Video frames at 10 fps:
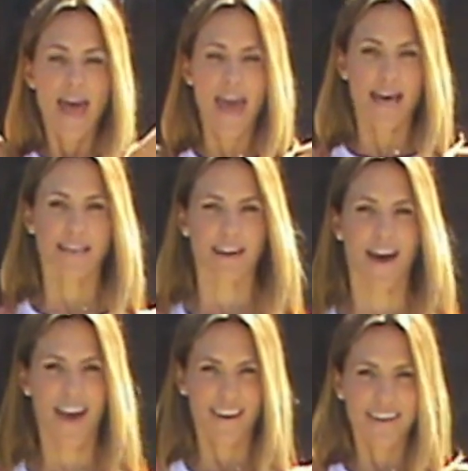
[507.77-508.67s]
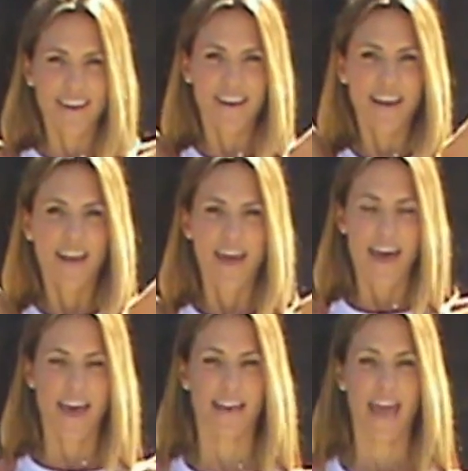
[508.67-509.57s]
and 9
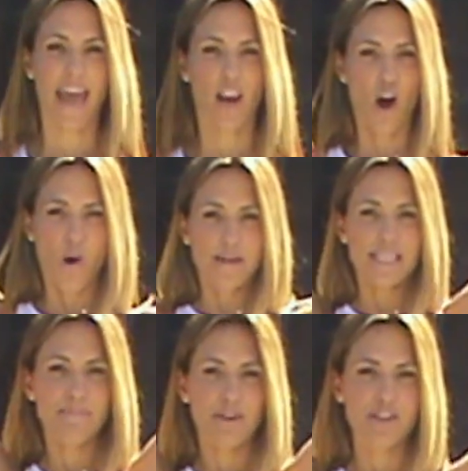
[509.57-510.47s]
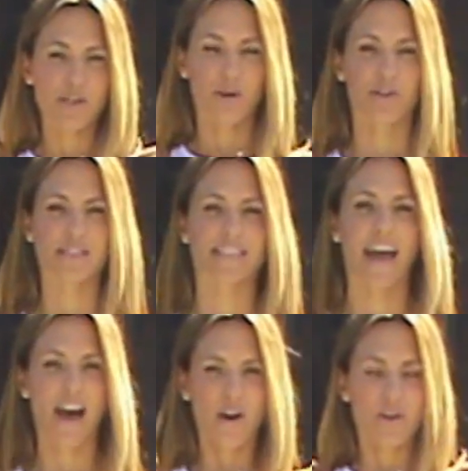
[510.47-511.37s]
and 8. Always keeping your shoulders
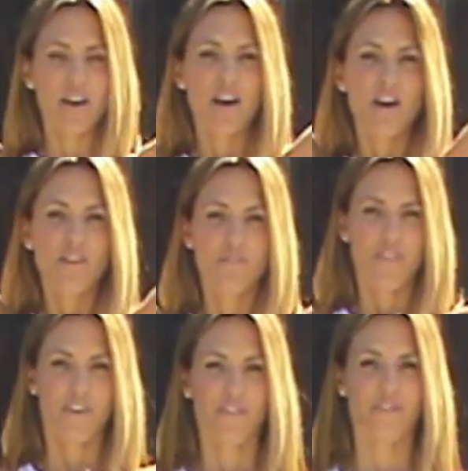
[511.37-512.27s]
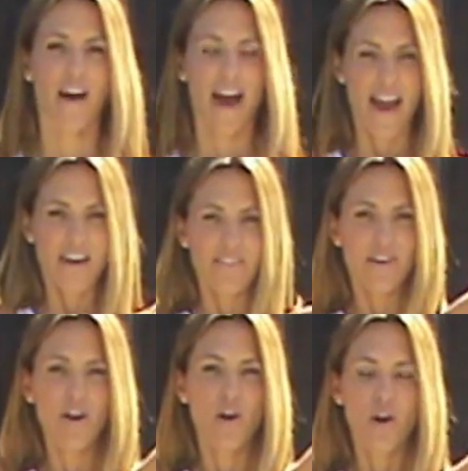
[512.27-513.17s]
down for 5,
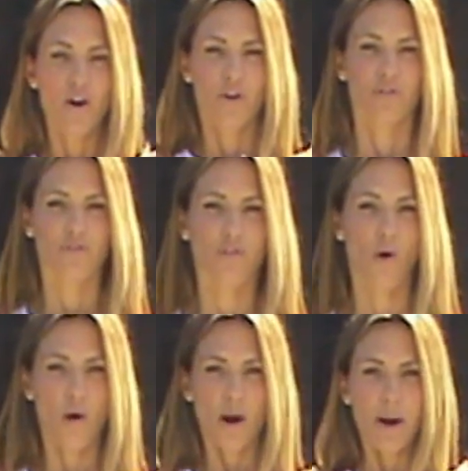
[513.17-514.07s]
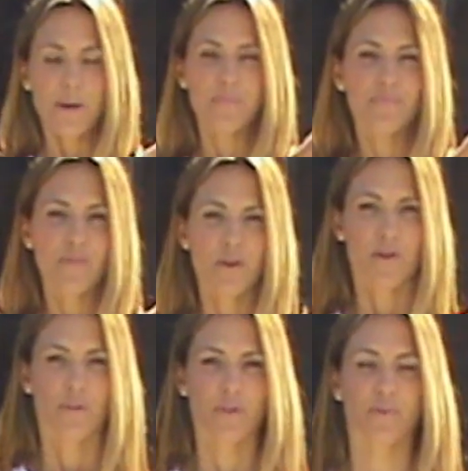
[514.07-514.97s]
4,
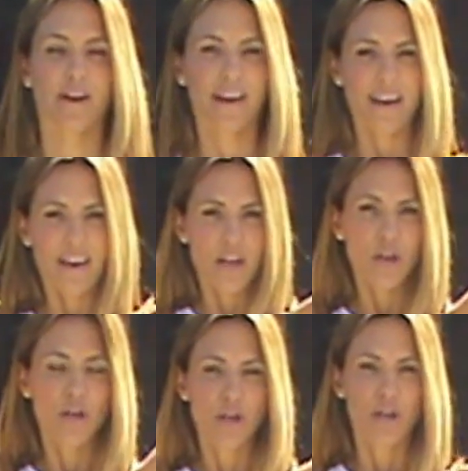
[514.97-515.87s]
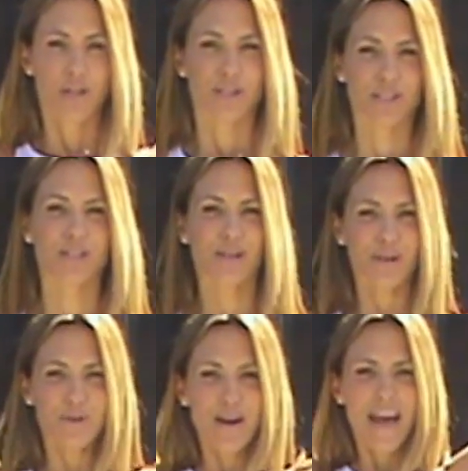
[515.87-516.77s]
3,
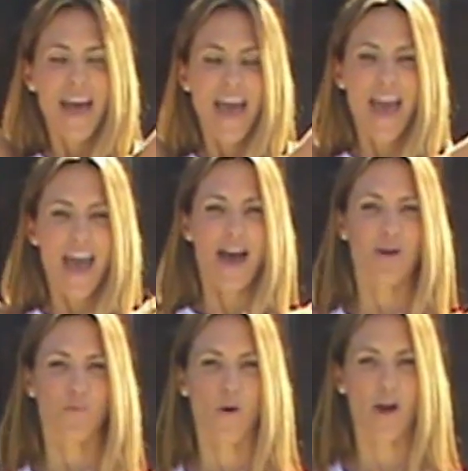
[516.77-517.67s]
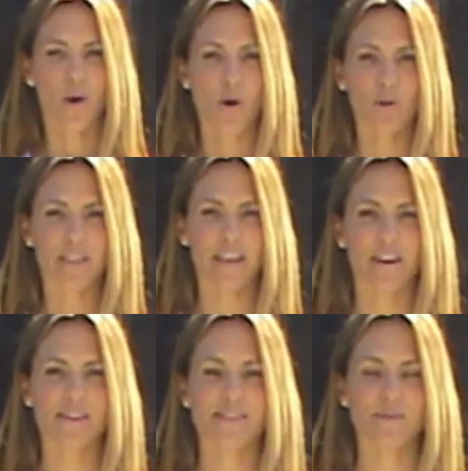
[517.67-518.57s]
2, and 1. Hold
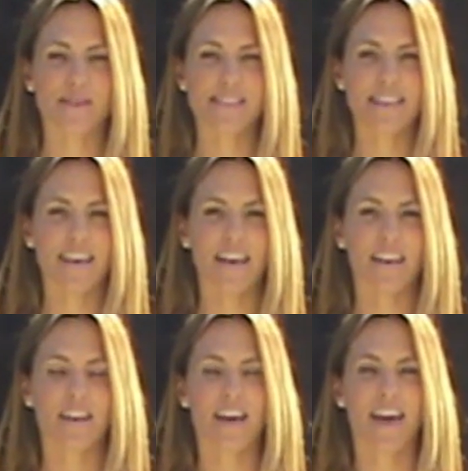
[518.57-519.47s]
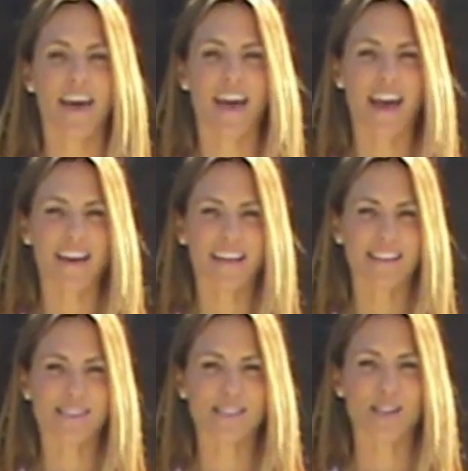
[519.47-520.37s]
here and squeeze it in. And
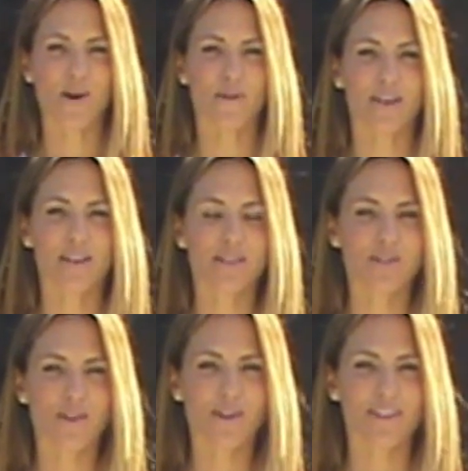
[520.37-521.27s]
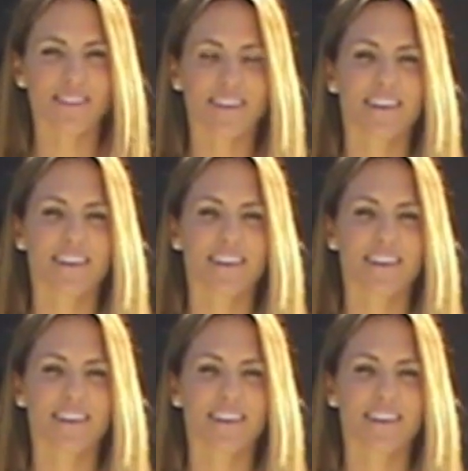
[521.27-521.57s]
in, slow and controlled.